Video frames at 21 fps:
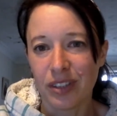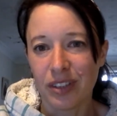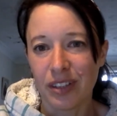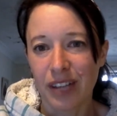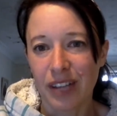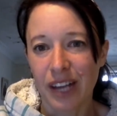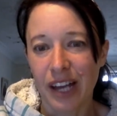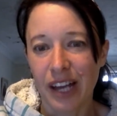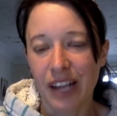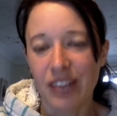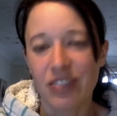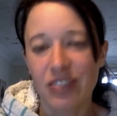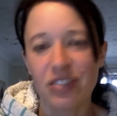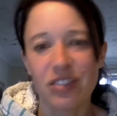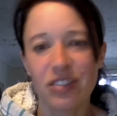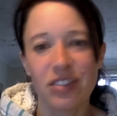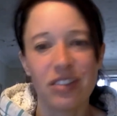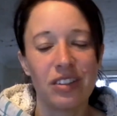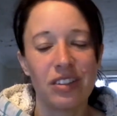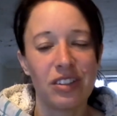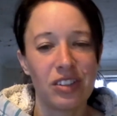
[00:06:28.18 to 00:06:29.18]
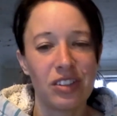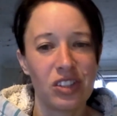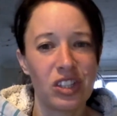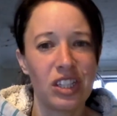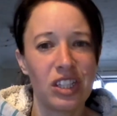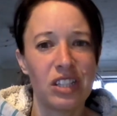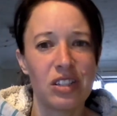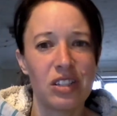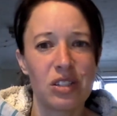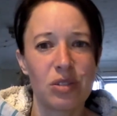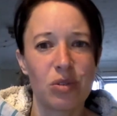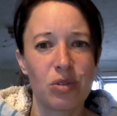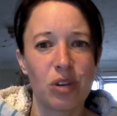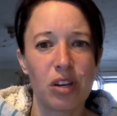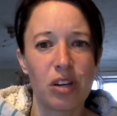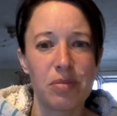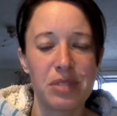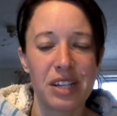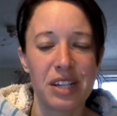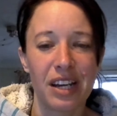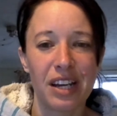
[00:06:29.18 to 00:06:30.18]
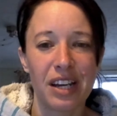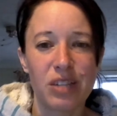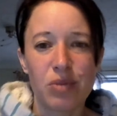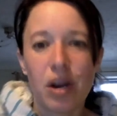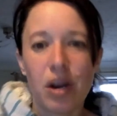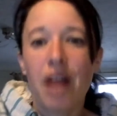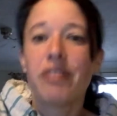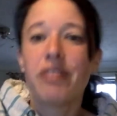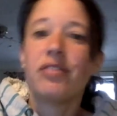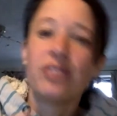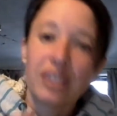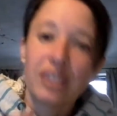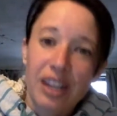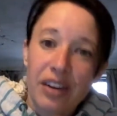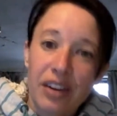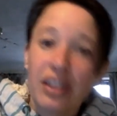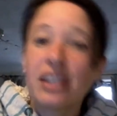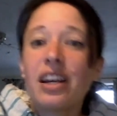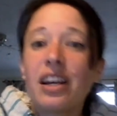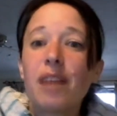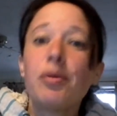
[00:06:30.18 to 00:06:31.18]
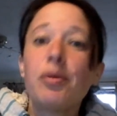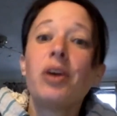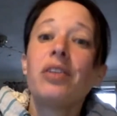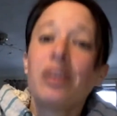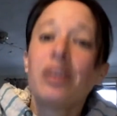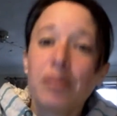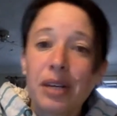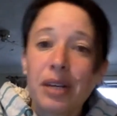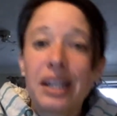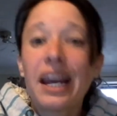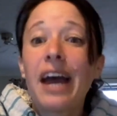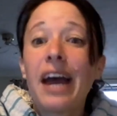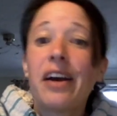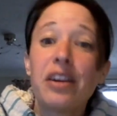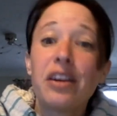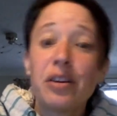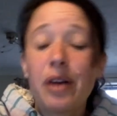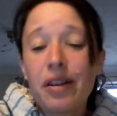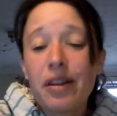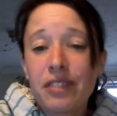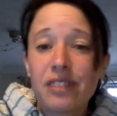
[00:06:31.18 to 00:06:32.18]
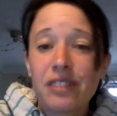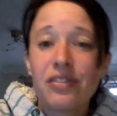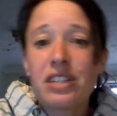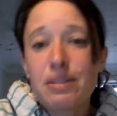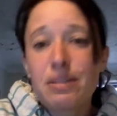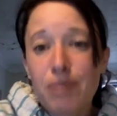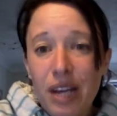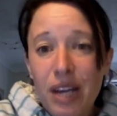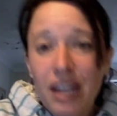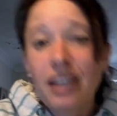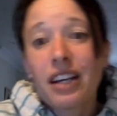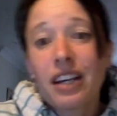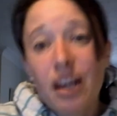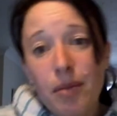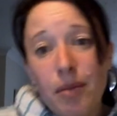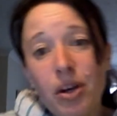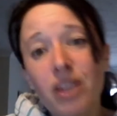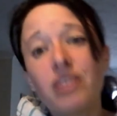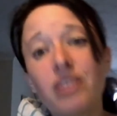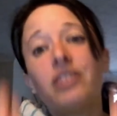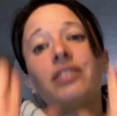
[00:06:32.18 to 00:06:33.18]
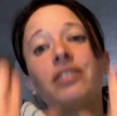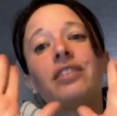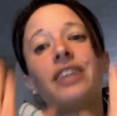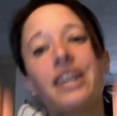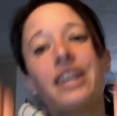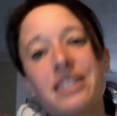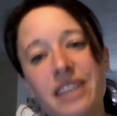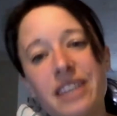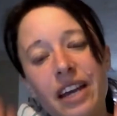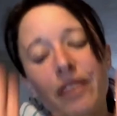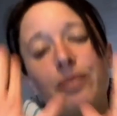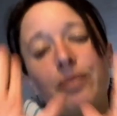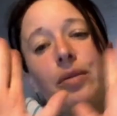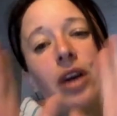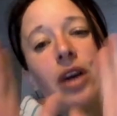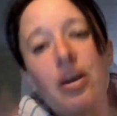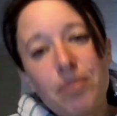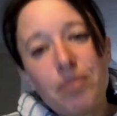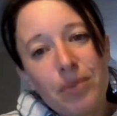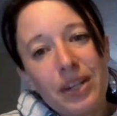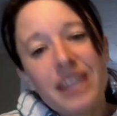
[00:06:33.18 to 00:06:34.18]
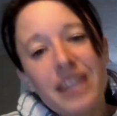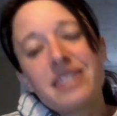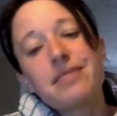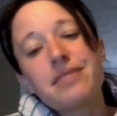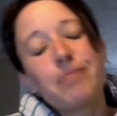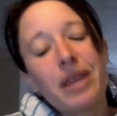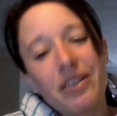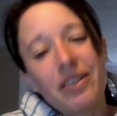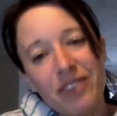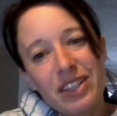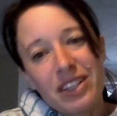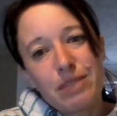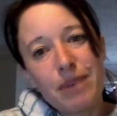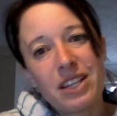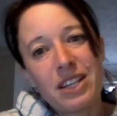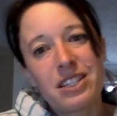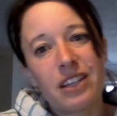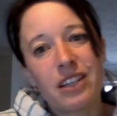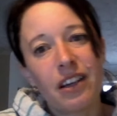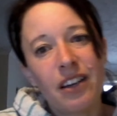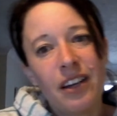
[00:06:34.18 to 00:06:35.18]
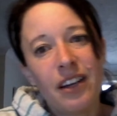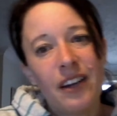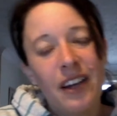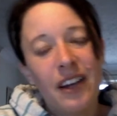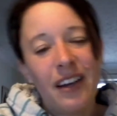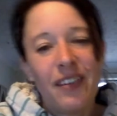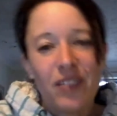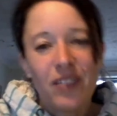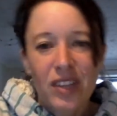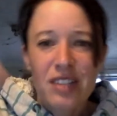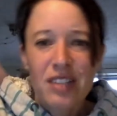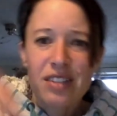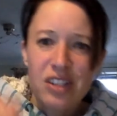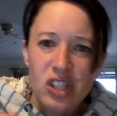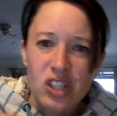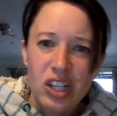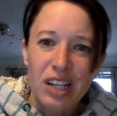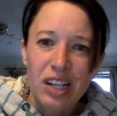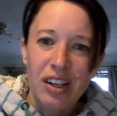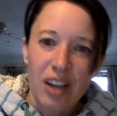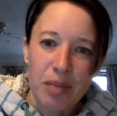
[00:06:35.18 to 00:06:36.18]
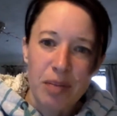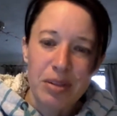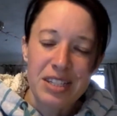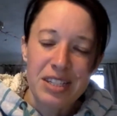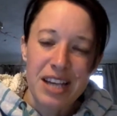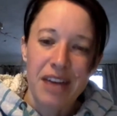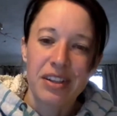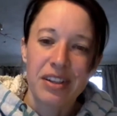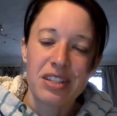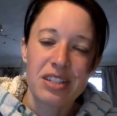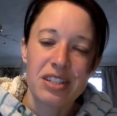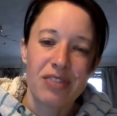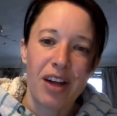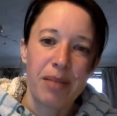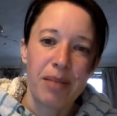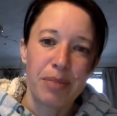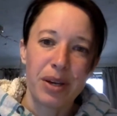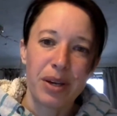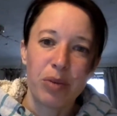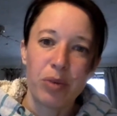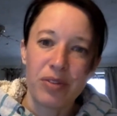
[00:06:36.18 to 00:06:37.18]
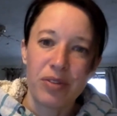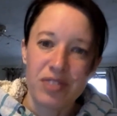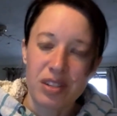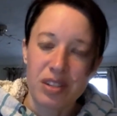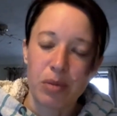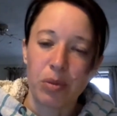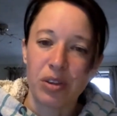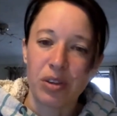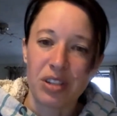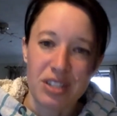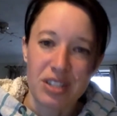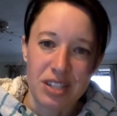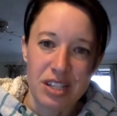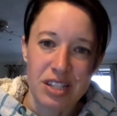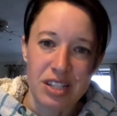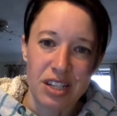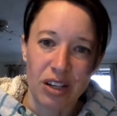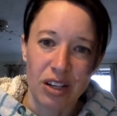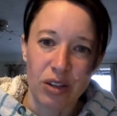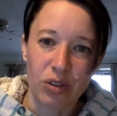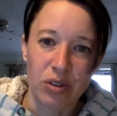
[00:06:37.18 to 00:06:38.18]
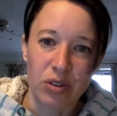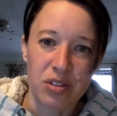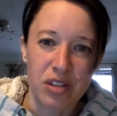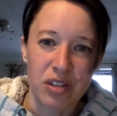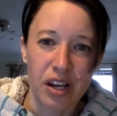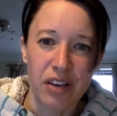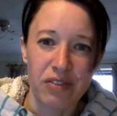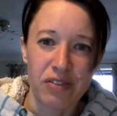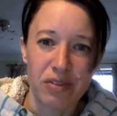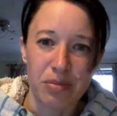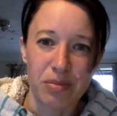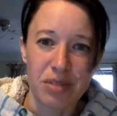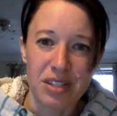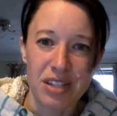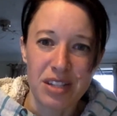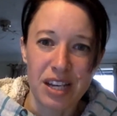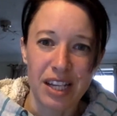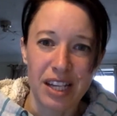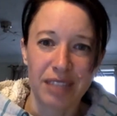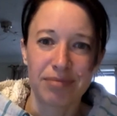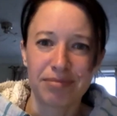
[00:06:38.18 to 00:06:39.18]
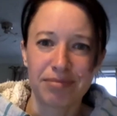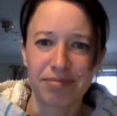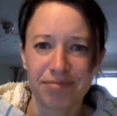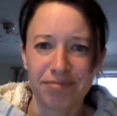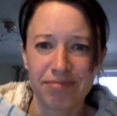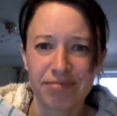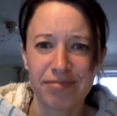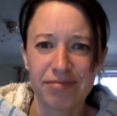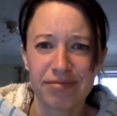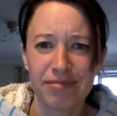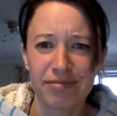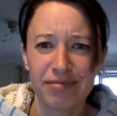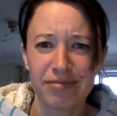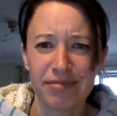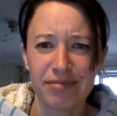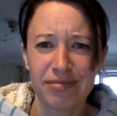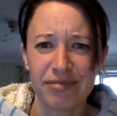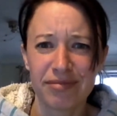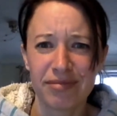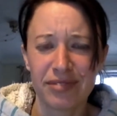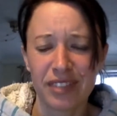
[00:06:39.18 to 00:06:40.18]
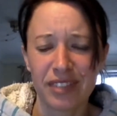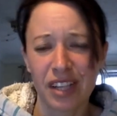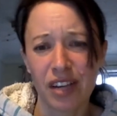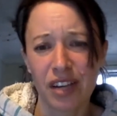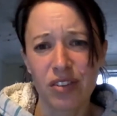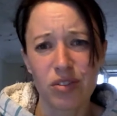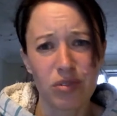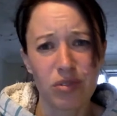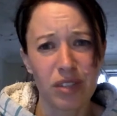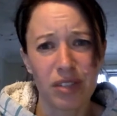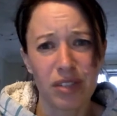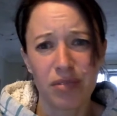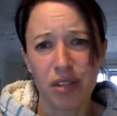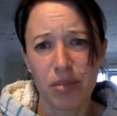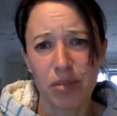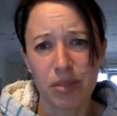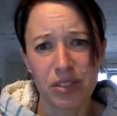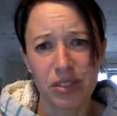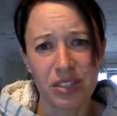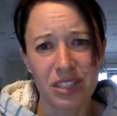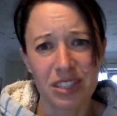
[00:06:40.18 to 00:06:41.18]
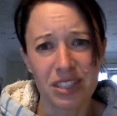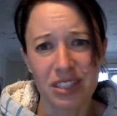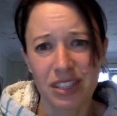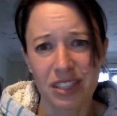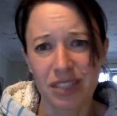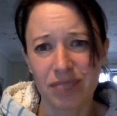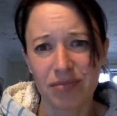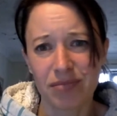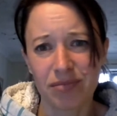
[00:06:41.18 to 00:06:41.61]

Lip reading: And she describes it as, rather than going, come on, I'm going to get you out of this pit, come on, let's get you up, let's make things better. It's actually climbing down into that pit with someone and sitting alongside them and saying, yeah, it's really rubbish, isn't it?